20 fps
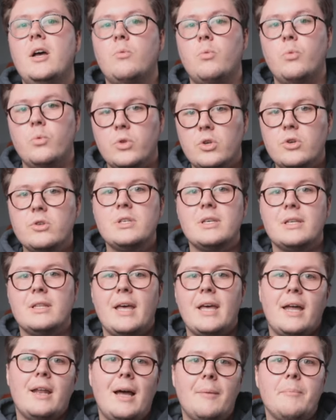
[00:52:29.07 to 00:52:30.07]
using
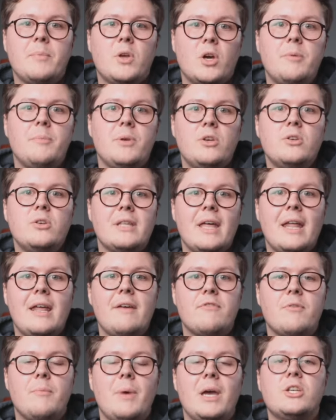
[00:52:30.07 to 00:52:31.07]
that, I'm going to be using that
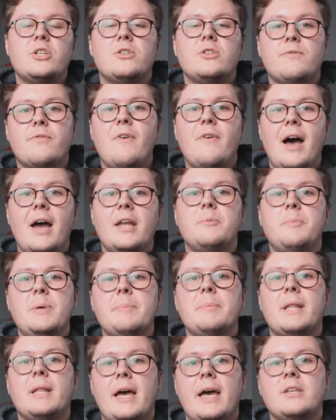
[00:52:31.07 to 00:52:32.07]
information to find
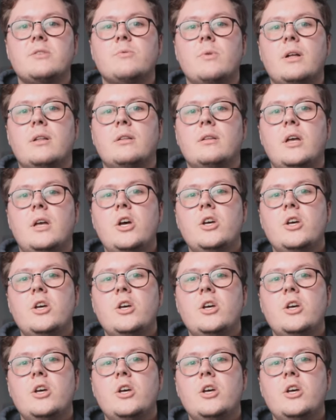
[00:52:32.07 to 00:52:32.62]
people as well.